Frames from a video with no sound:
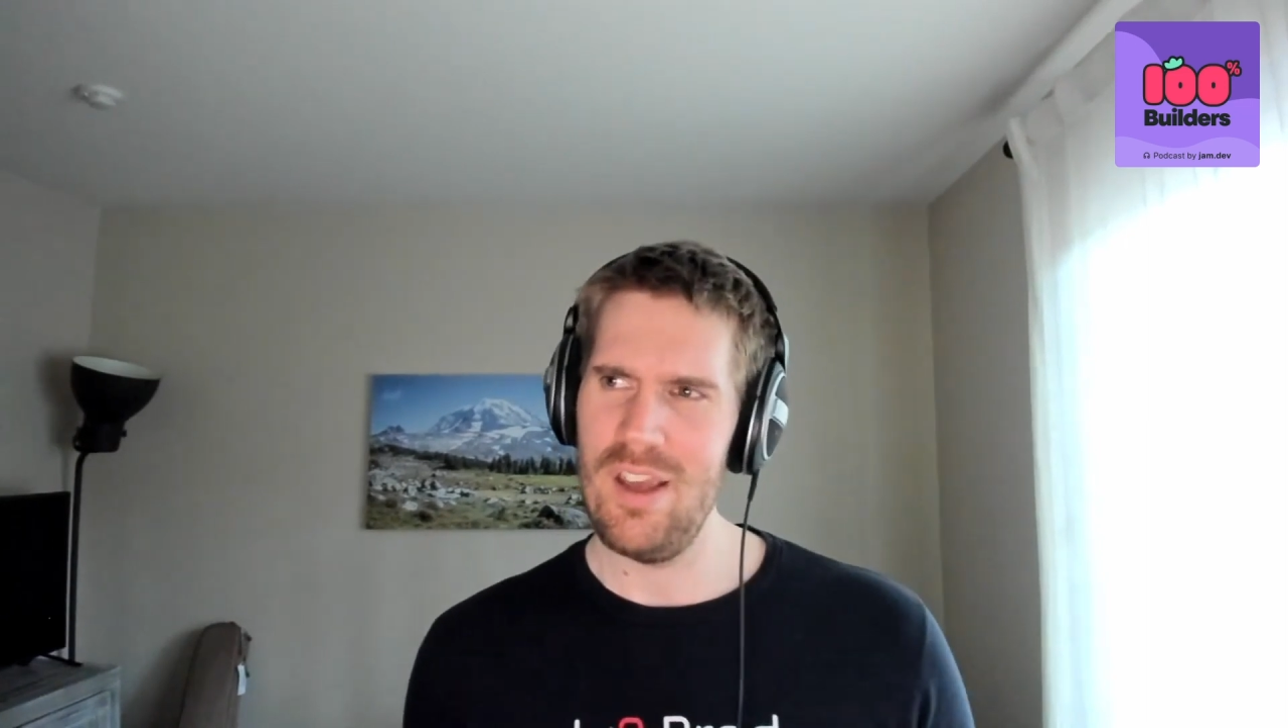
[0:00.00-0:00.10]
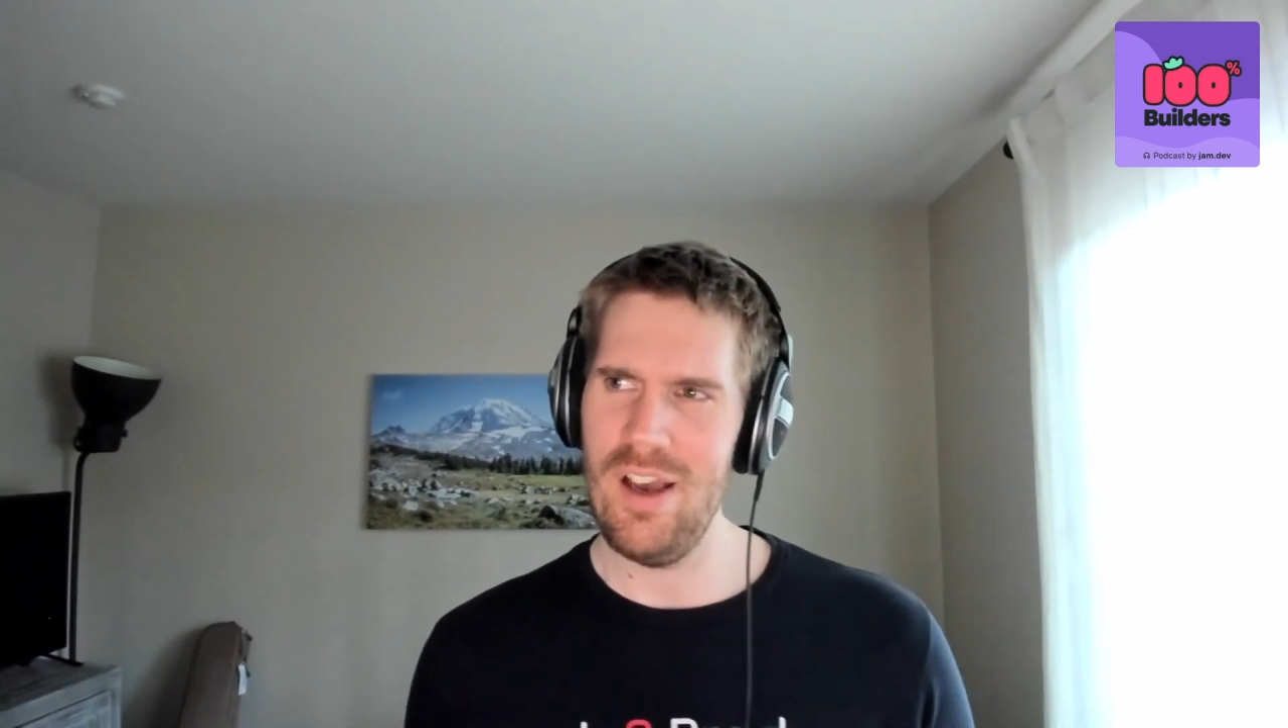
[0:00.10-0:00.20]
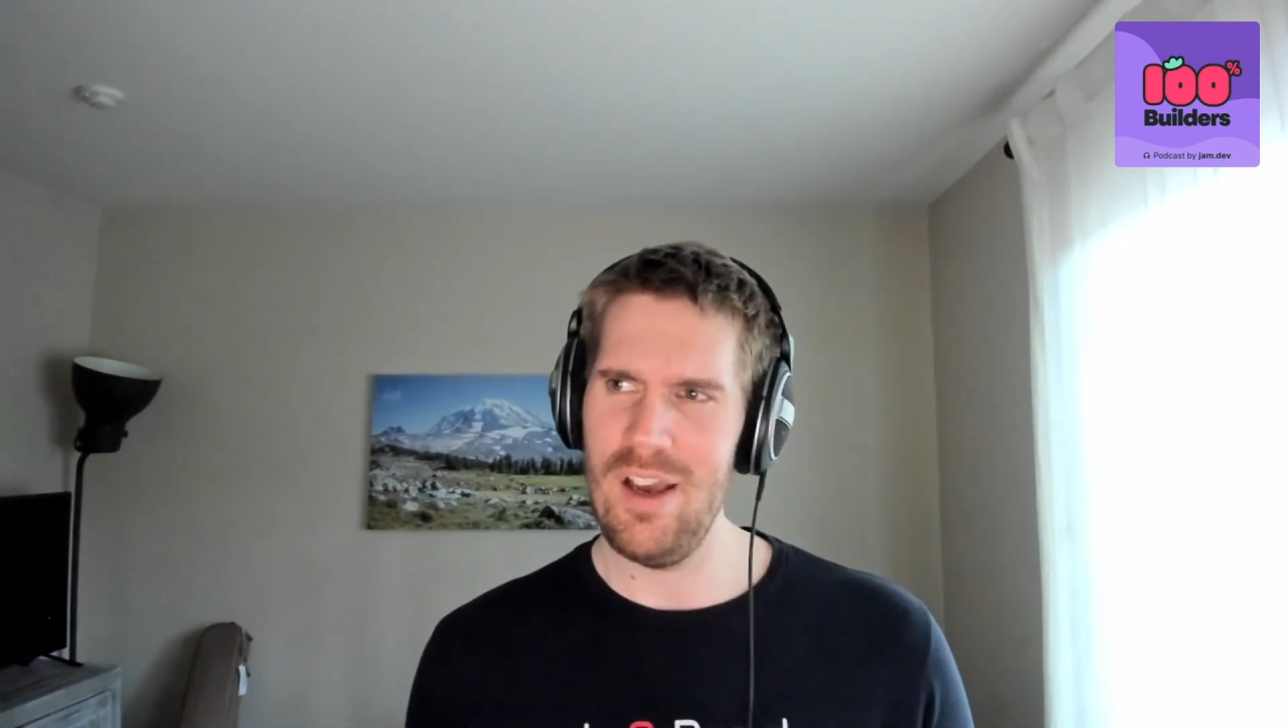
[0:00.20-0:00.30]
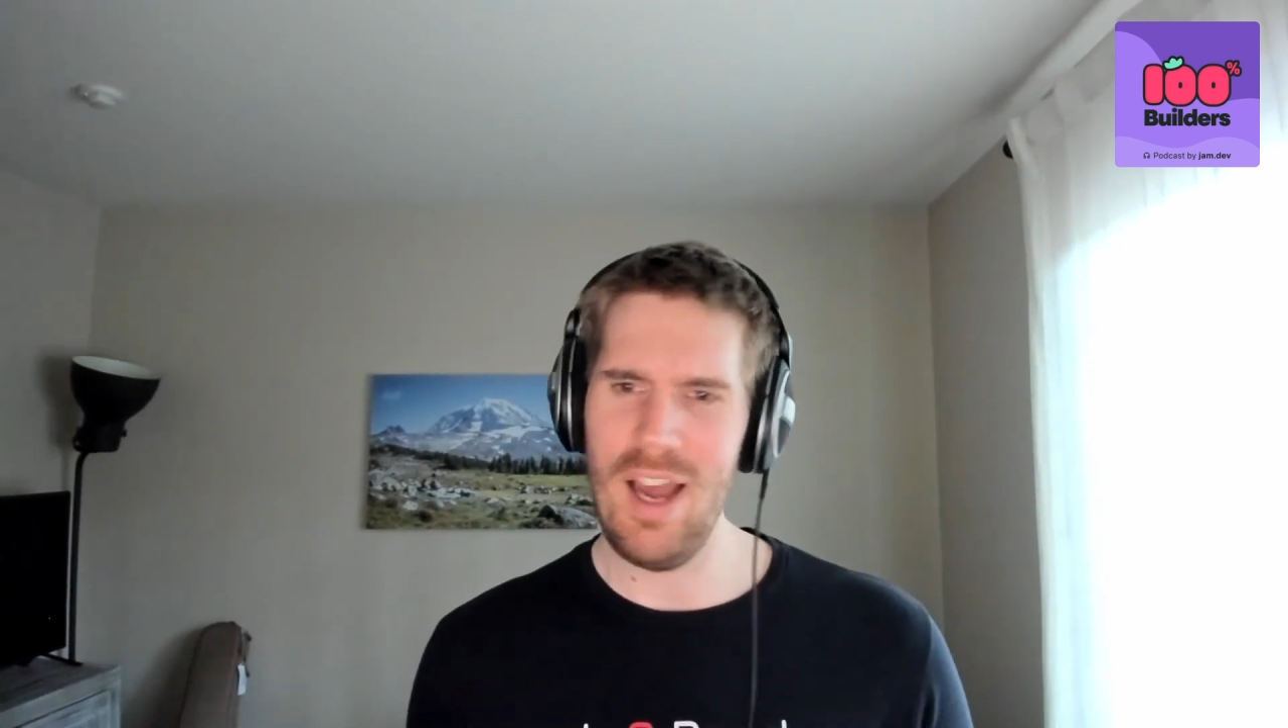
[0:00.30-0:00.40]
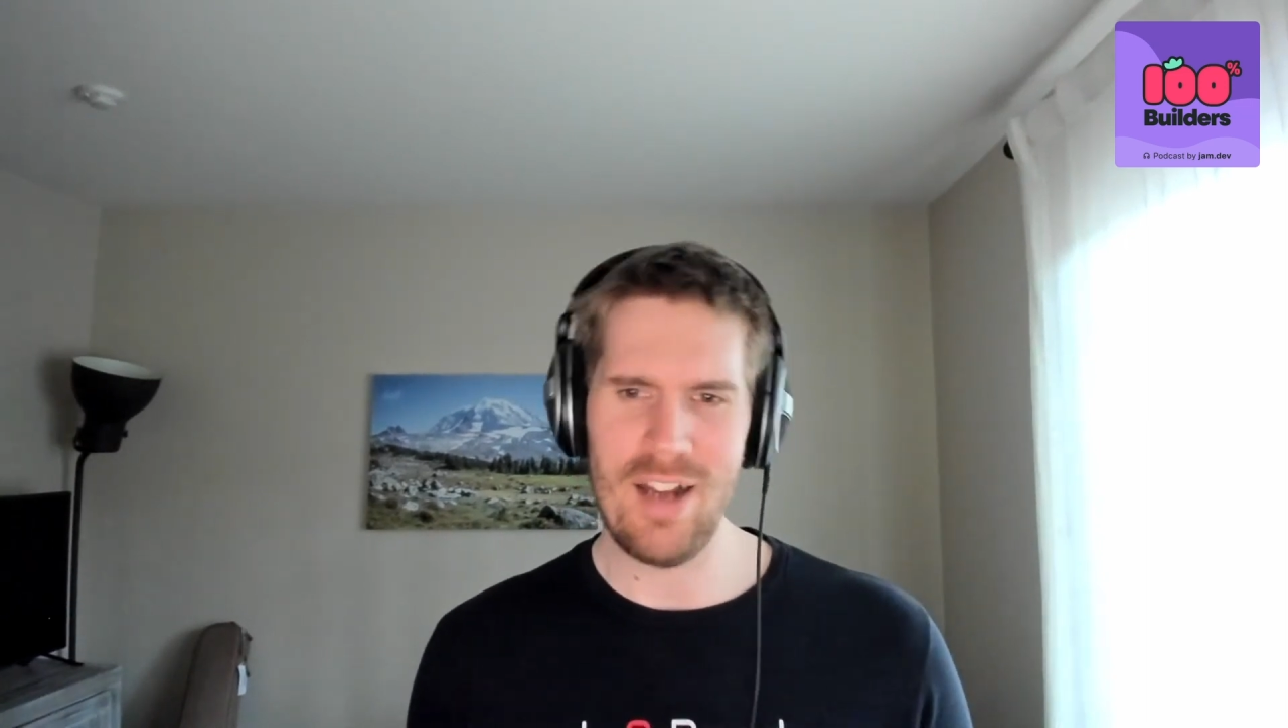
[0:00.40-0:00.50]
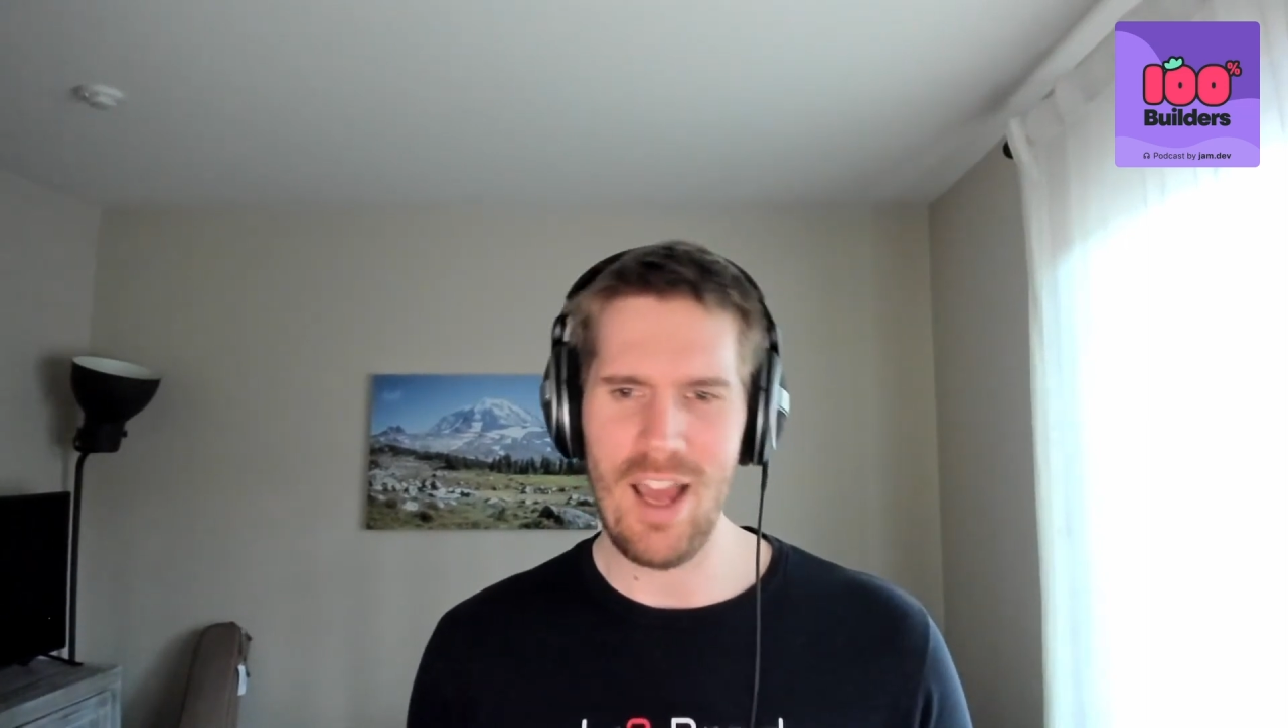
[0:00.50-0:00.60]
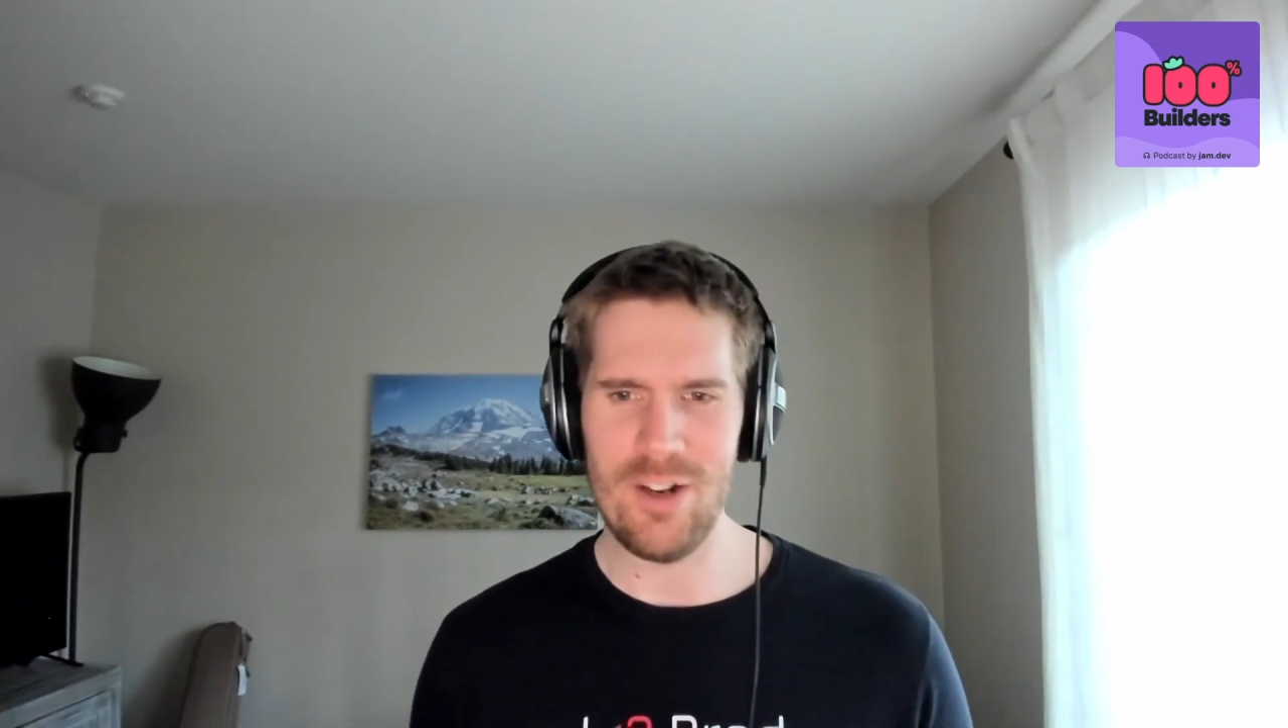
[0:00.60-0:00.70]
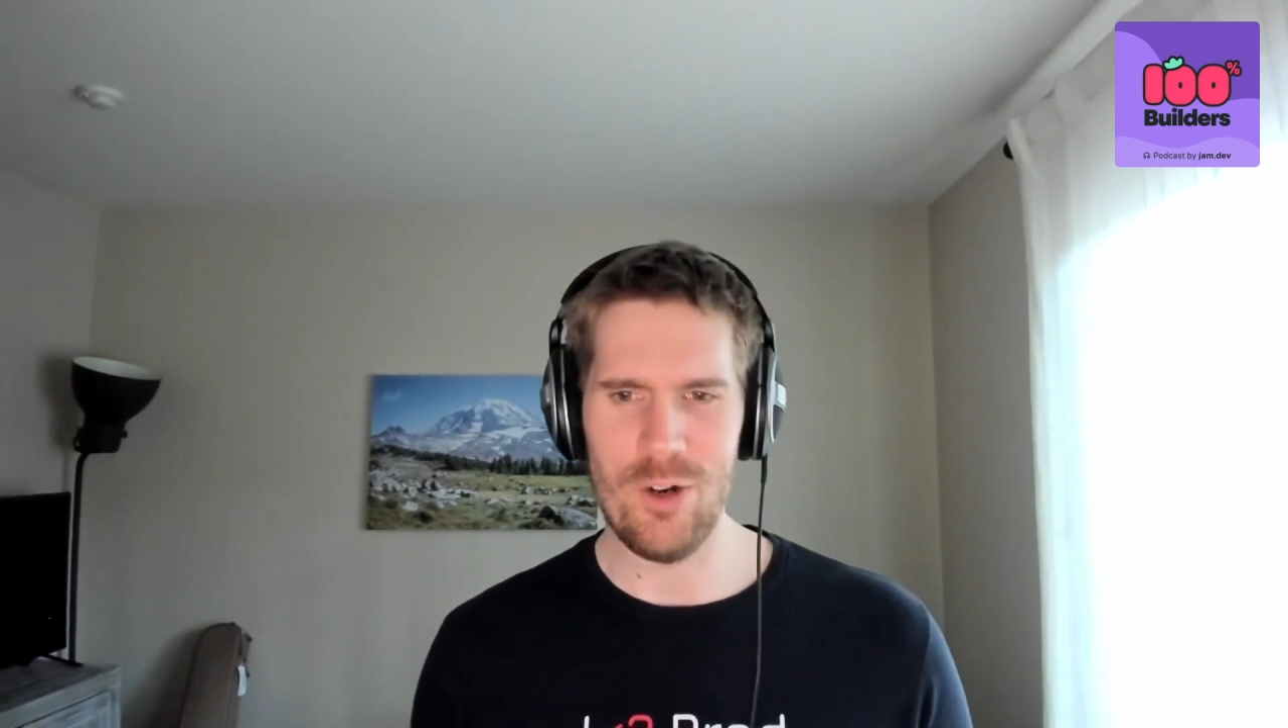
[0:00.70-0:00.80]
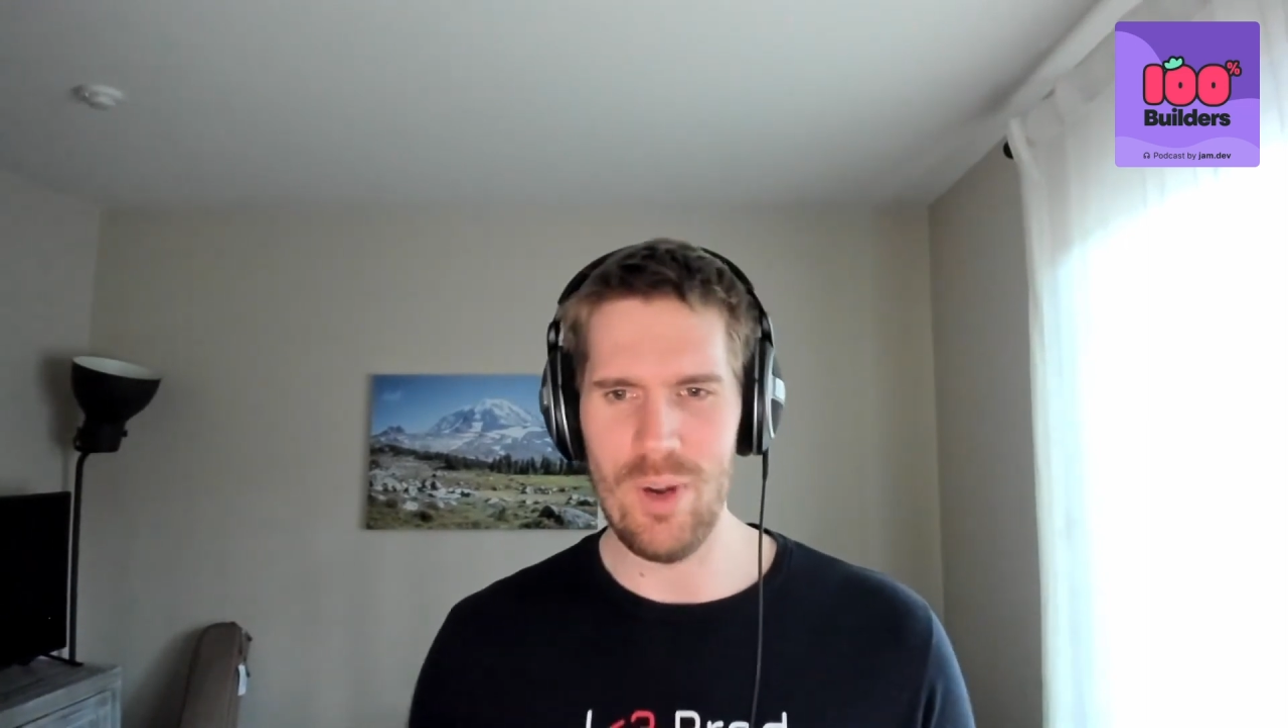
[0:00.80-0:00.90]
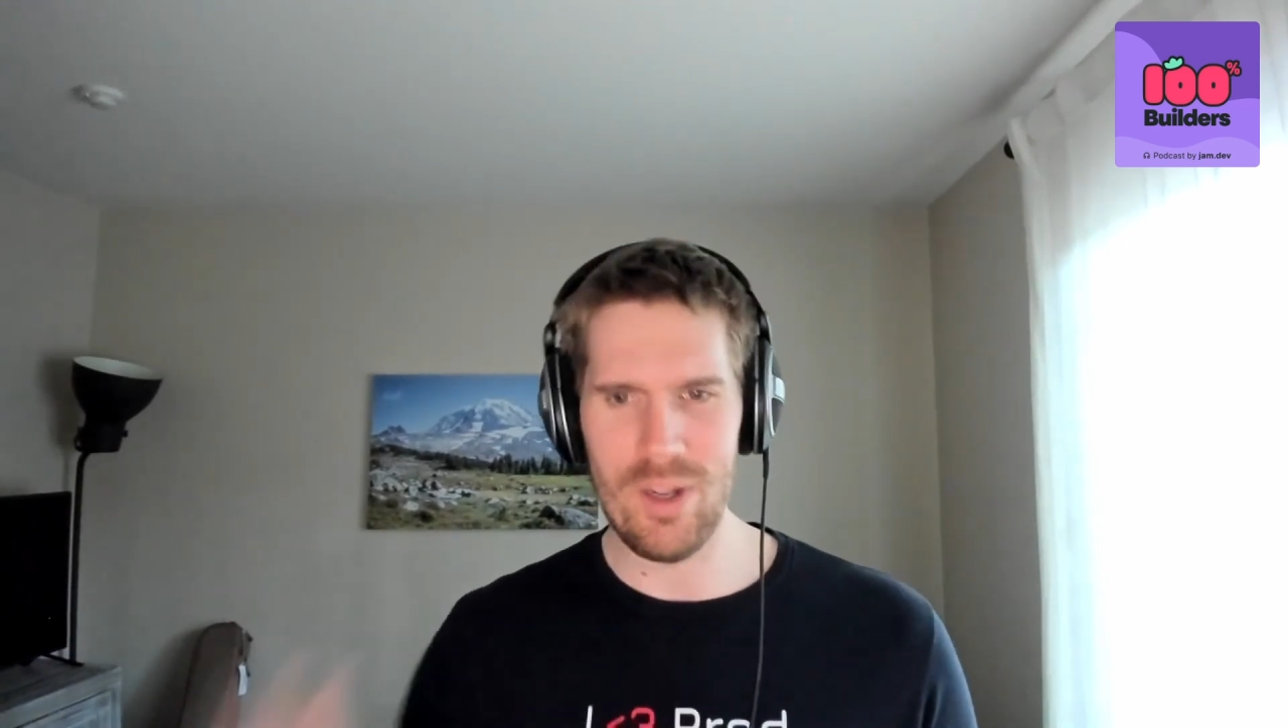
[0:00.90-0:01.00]
I
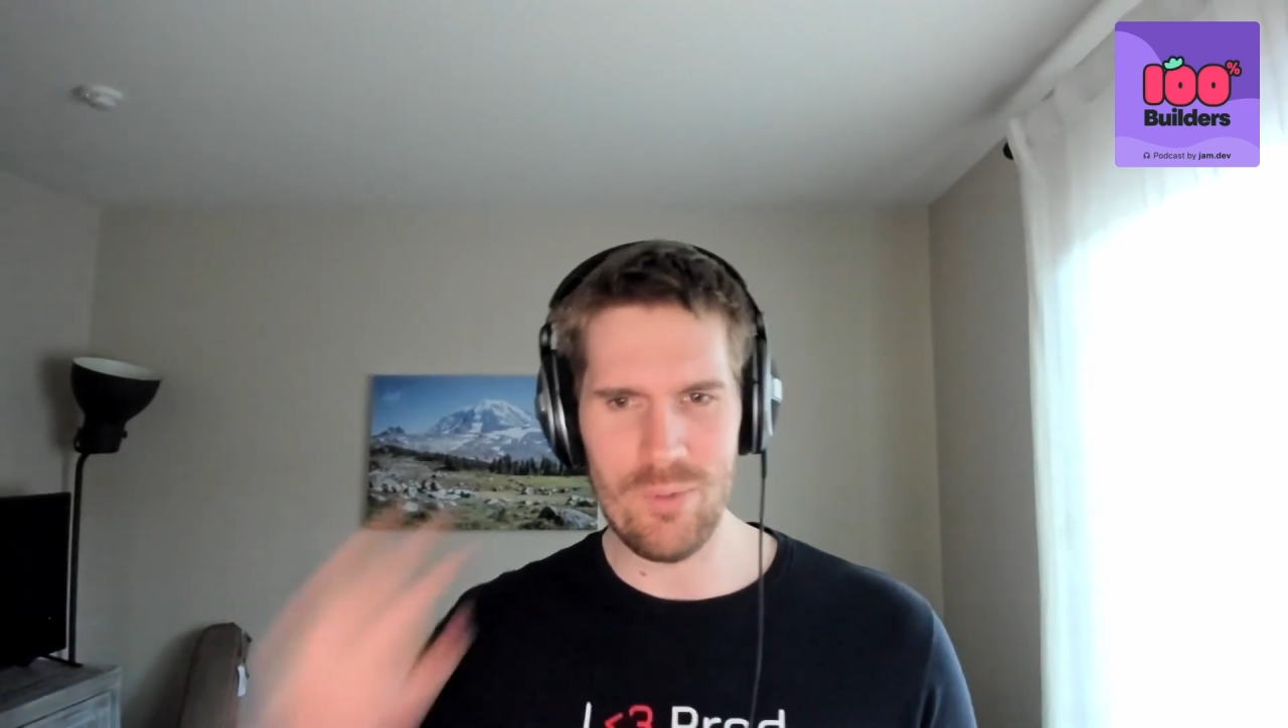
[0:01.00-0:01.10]
don't know.